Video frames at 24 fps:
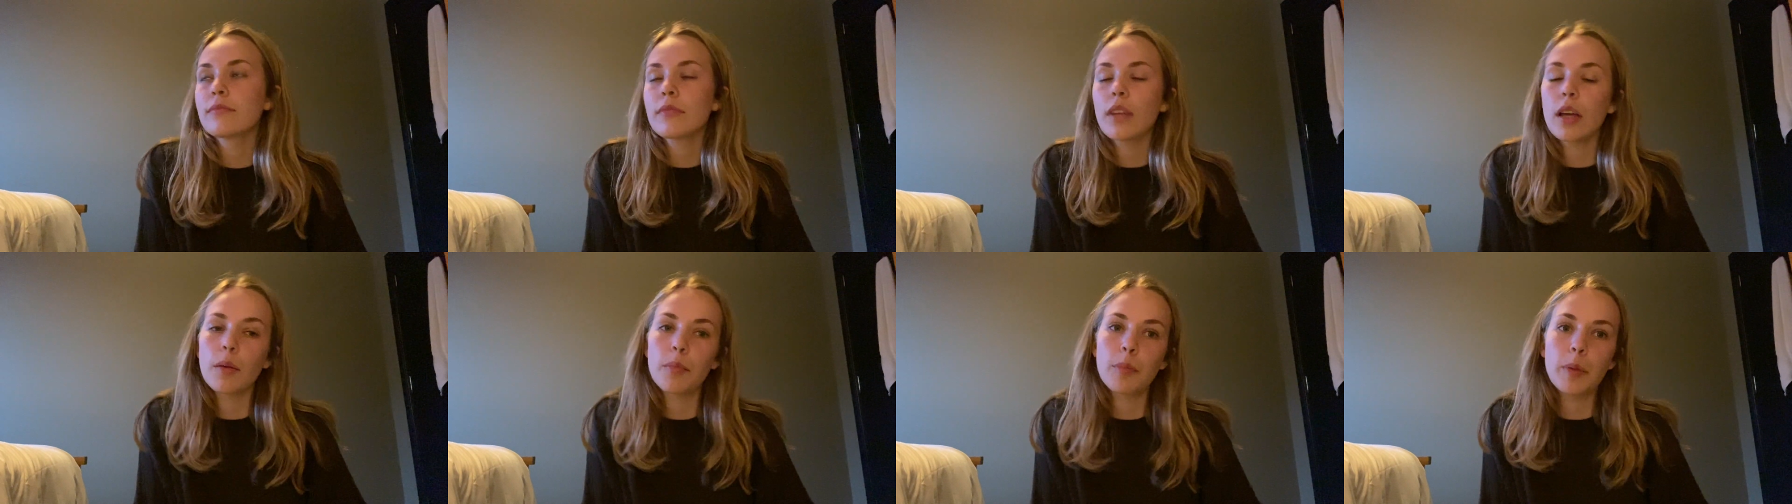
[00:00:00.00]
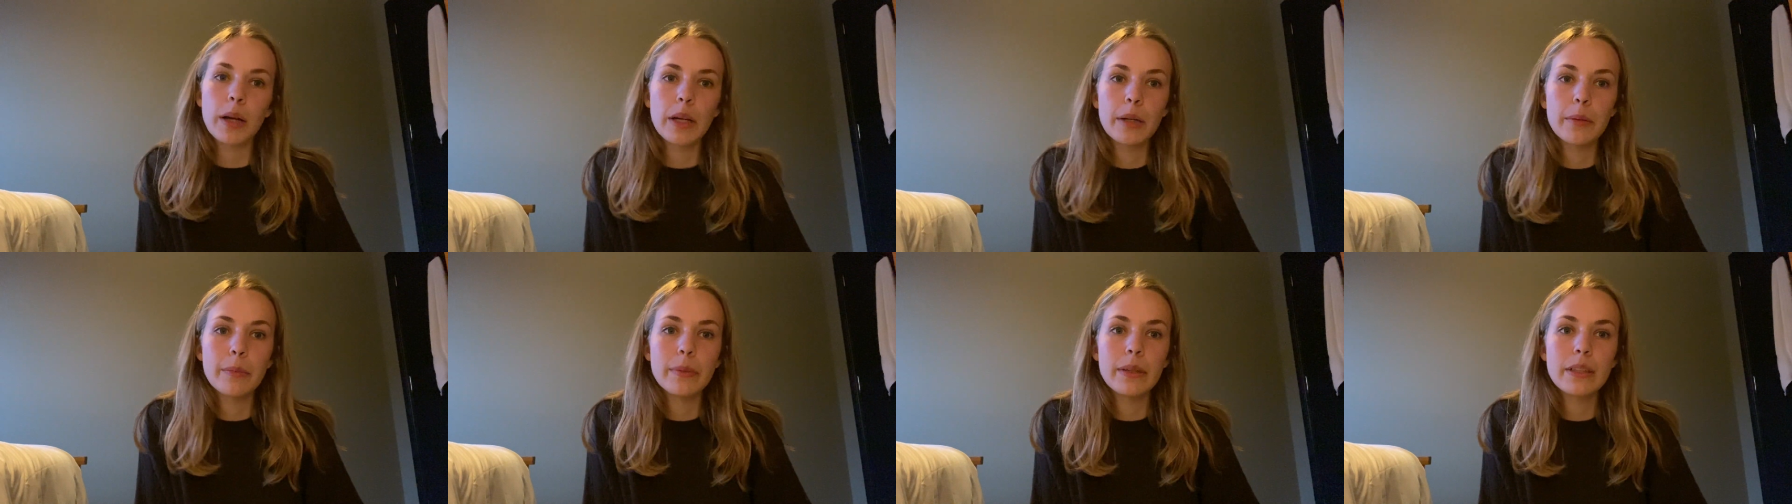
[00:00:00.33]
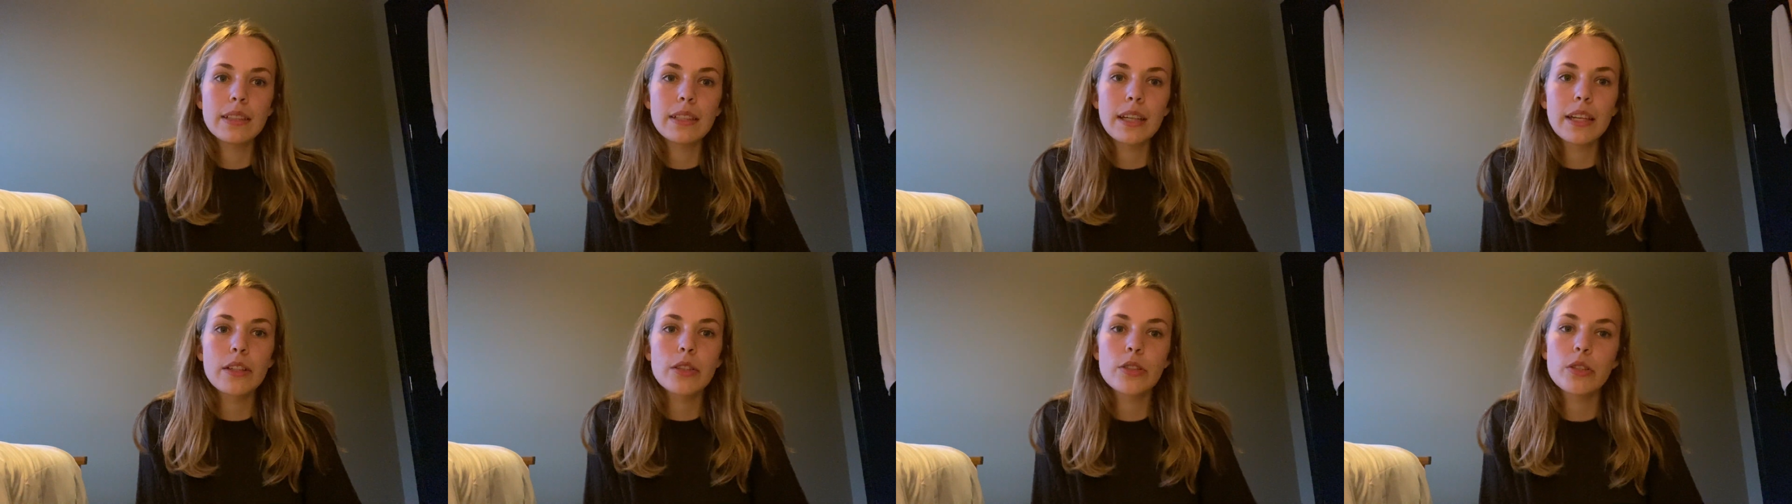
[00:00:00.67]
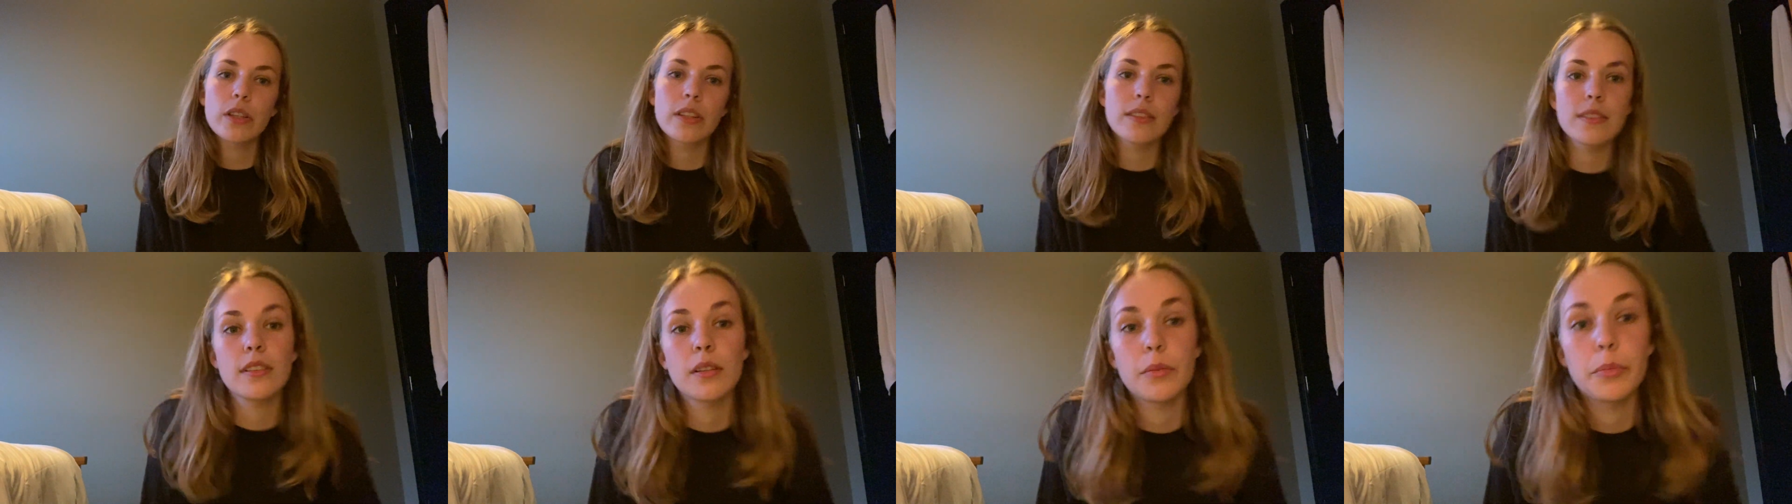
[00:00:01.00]
apartment. Actually,
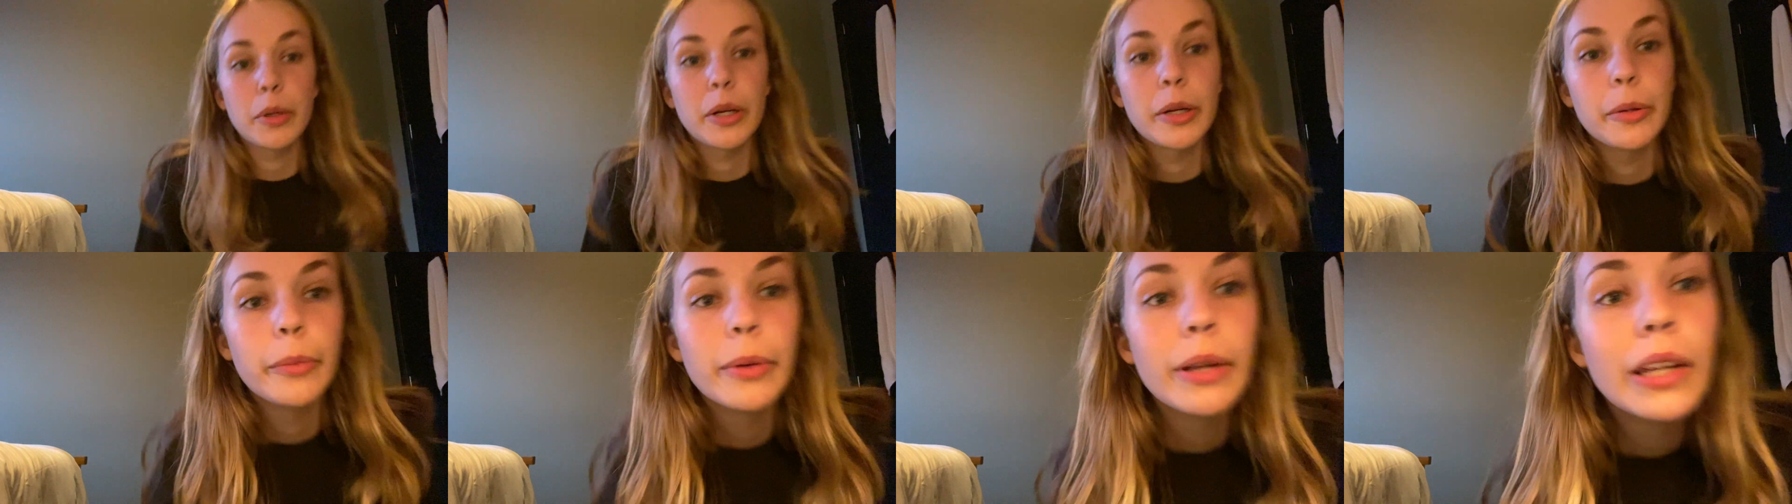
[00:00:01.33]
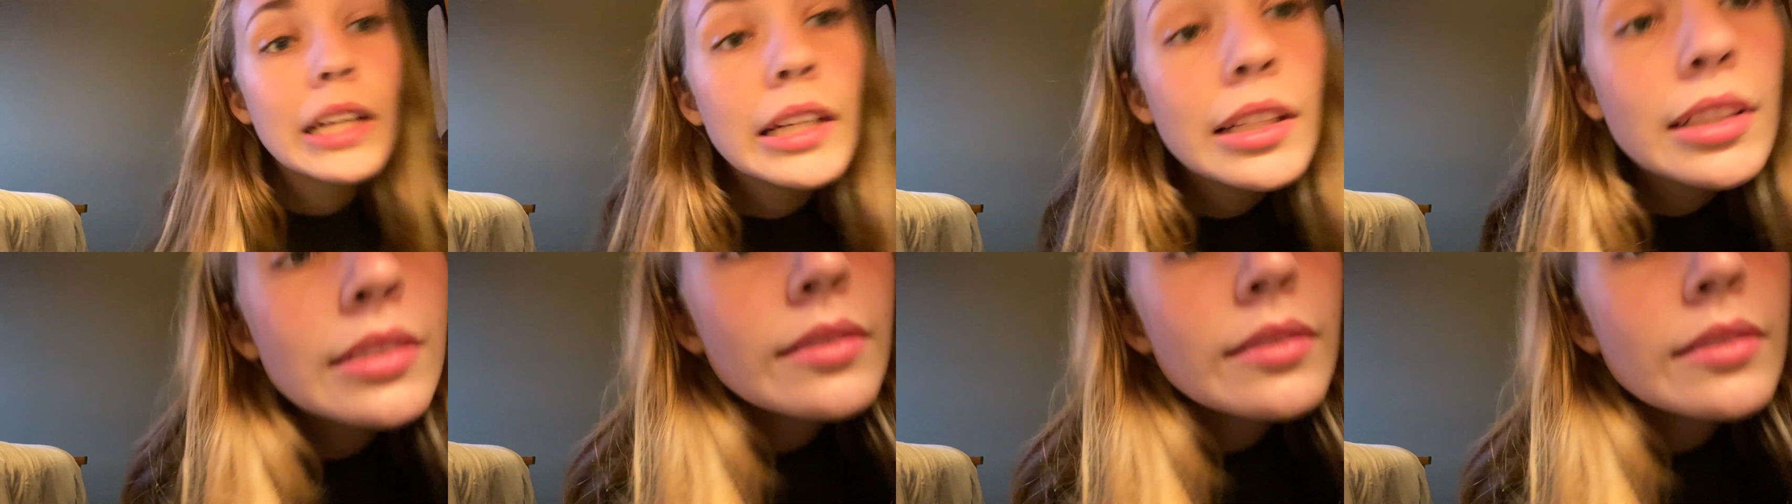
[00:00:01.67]
it's an apartment.